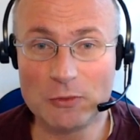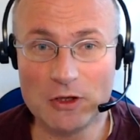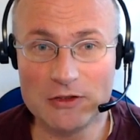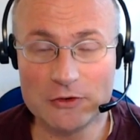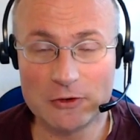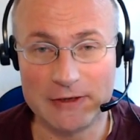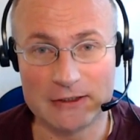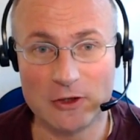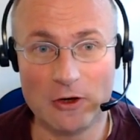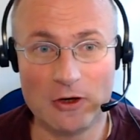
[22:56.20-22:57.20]
model is
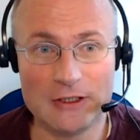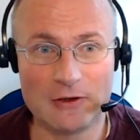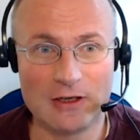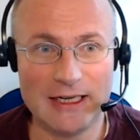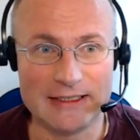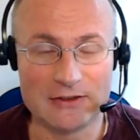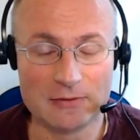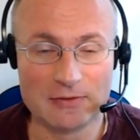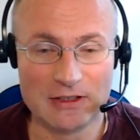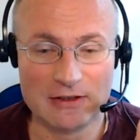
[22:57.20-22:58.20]
correct, early or late?
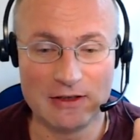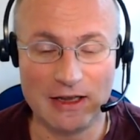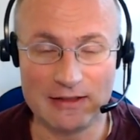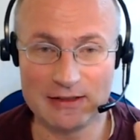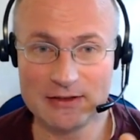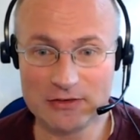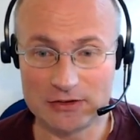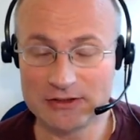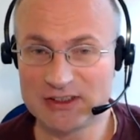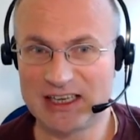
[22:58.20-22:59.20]
And the answer
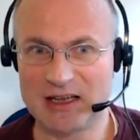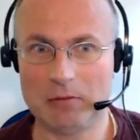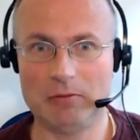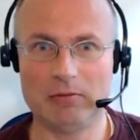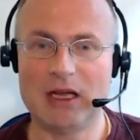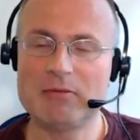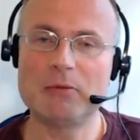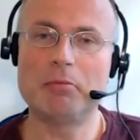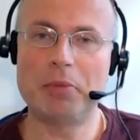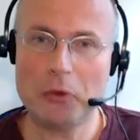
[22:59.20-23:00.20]
is,
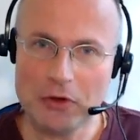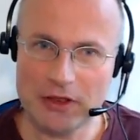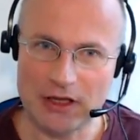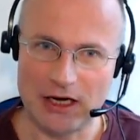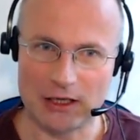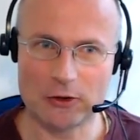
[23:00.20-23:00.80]
maybe both are